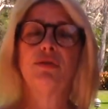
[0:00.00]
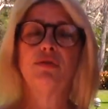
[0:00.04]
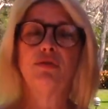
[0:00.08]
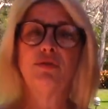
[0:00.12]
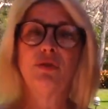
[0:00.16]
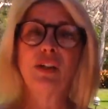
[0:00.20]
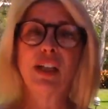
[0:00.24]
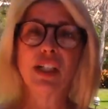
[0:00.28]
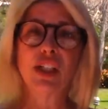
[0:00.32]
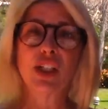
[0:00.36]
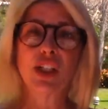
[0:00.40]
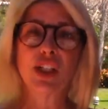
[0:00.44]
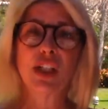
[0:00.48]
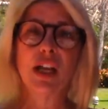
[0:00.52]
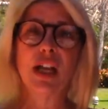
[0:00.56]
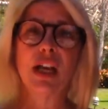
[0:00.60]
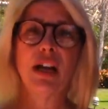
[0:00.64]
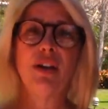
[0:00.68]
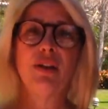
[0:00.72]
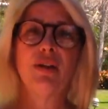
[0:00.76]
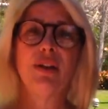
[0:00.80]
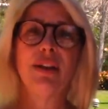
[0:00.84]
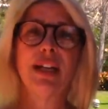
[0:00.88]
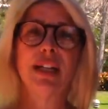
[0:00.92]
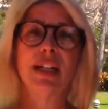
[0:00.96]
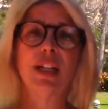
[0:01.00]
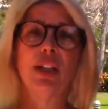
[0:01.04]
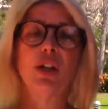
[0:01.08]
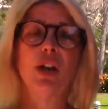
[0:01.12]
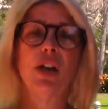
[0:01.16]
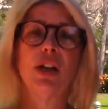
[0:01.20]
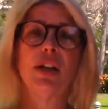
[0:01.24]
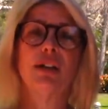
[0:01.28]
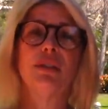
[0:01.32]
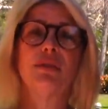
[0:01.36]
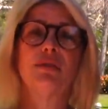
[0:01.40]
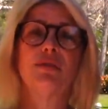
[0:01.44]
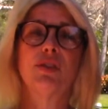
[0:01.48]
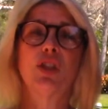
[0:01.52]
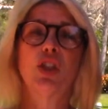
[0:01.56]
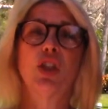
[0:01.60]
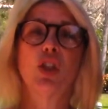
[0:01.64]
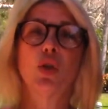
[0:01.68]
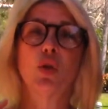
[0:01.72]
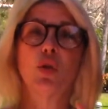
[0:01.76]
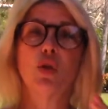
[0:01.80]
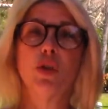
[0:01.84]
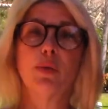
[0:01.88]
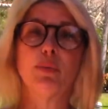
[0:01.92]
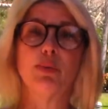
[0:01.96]
fish, you get a lot of
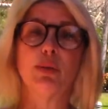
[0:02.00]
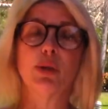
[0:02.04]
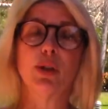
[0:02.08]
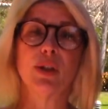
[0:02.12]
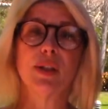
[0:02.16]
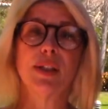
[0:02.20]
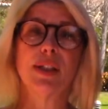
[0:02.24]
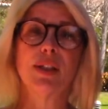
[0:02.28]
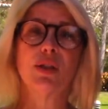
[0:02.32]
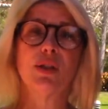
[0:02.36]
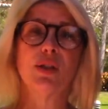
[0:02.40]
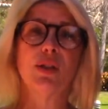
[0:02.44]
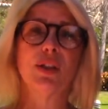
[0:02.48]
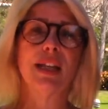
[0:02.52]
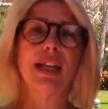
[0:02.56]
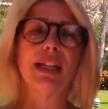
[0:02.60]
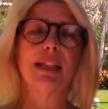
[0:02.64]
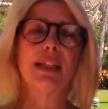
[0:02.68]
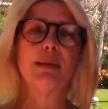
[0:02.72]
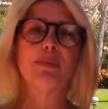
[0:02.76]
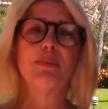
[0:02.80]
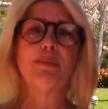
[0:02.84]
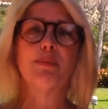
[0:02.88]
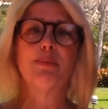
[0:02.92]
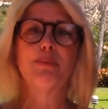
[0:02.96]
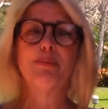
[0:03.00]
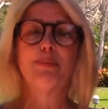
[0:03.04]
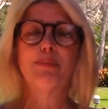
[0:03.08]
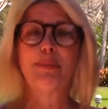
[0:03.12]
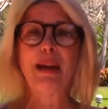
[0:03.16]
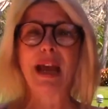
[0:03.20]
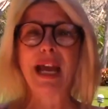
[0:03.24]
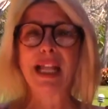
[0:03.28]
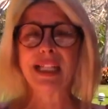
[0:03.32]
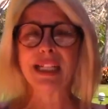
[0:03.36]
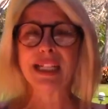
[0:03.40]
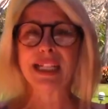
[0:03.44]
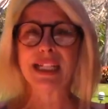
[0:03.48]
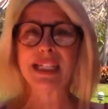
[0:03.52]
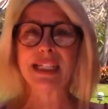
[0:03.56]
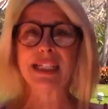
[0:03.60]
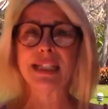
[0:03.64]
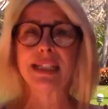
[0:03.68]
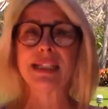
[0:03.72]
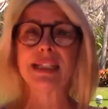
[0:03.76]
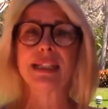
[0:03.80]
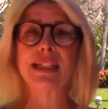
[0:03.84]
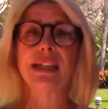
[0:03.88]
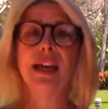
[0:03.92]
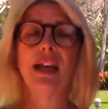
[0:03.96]
shorebirds, so you'll get the
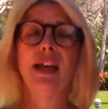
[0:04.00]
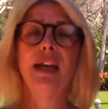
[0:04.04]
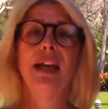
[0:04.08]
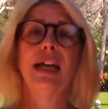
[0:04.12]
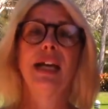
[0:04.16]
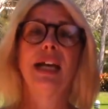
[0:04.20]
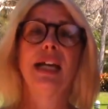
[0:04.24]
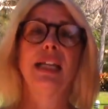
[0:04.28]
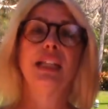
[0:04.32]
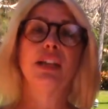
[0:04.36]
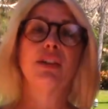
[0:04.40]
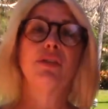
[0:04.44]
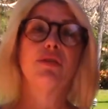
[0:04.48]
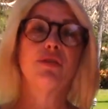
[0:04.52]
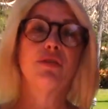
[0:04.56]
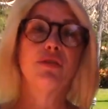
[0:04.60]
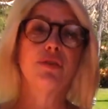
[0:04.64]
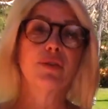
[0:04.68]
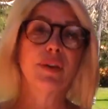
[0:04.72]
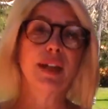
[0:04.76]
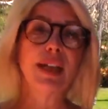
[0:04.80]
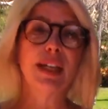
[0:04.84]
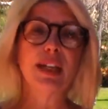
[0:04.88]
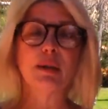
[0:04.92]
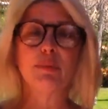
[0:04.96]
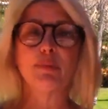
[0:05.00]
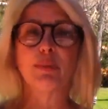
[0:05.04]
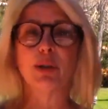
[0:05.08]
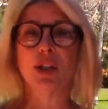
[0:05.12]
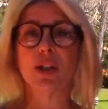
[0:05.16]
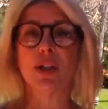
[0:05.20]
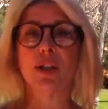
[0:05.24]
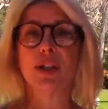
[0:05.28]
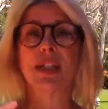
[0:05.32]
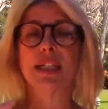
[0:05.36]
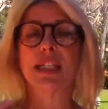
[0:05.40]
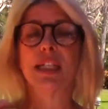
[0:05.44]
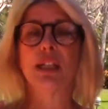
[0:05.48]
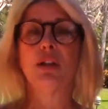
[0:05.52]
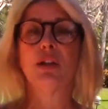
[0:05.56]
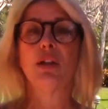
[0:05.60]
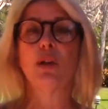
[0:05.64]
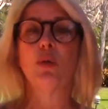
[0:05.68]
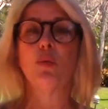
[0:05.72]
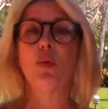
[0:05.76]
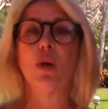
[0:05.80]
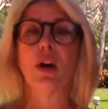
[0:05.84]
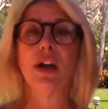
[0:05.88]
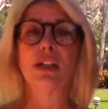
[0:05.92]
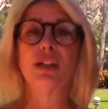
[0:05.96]
pelicans and the frigate birds that you
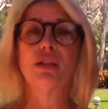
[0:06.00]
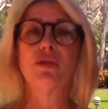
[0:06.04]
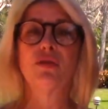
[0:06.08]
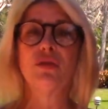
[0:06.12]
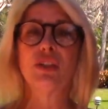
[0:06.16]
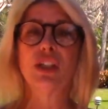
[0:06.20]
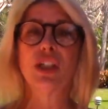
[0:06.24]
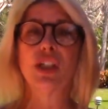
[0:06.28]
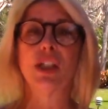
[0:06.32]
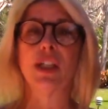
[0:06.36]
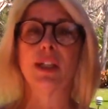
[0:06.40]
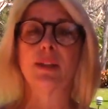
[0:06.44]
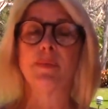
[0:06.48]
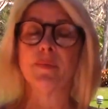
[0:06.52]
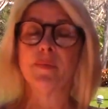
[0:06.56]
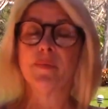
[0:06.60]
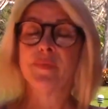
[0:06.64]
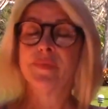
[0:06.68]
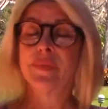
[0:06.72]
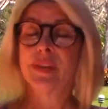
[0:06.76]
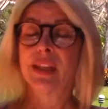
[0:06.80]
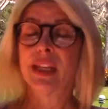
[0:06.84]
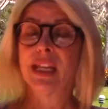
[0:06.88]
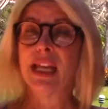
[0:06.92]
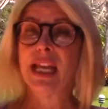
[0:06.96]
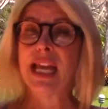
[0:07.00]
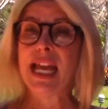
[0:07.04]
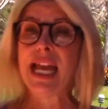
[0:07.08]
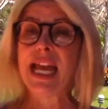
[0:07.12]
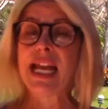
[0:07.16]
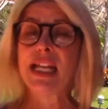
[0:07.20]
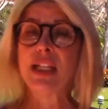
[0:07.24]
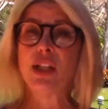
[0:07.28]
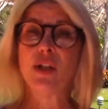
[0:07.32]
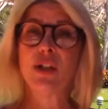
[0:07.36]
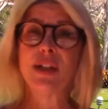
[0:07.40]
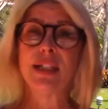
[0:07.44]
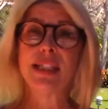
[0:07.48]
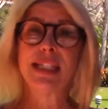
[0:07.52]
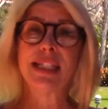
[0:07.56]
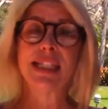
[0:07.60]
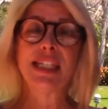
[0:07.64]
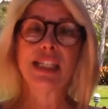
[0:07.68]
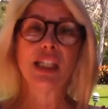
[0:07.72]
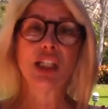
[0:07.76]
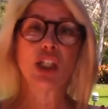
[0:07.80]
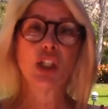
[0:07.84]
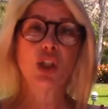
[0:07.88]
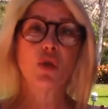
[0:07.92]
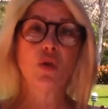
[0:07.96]
can watch fishing, and you can see
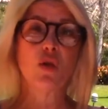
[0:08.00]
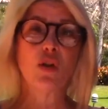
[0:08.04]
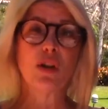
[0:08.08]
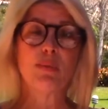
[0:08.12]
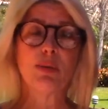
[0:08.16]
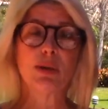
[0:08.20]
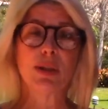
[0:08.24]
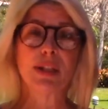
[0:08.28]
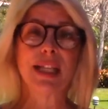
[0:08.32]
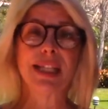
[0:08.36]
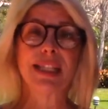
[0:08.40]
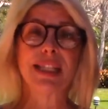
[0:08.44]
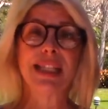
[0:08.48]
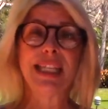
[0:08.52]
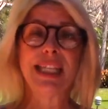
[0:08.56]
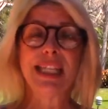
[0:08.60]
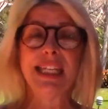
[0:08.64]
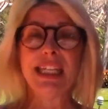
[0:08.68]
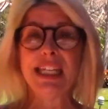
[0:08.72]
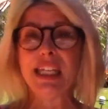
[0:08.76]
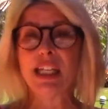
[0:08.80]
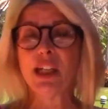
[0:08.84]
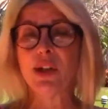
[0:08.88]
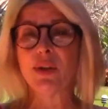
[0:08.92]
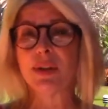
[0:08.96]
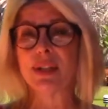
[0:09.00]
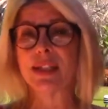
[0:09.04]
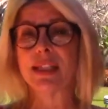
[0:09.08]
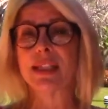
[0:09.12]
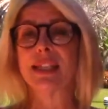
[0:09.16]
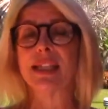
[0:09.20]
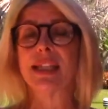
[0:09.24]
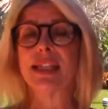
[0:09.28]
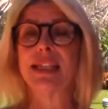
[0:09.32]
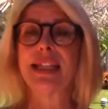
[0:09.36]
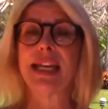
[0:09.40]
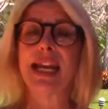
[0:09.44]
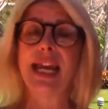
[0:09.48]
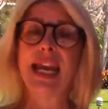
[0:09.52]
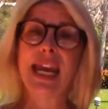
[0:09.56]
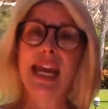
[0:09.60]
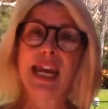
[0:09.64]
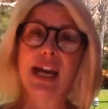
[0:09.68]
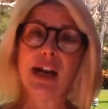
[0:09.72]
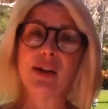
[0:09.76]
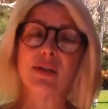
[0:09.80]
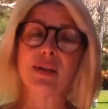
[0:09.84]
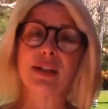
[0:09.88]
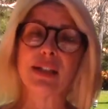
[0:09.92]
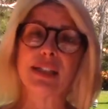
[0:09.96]
the shorebirds like the egrets and the
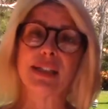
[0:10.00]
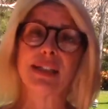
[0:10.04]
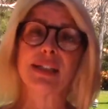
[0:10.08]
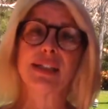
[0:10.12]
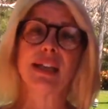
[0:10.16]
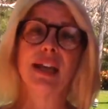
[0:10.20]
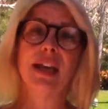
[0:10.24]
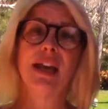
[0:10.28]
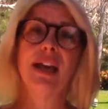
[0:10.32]
herons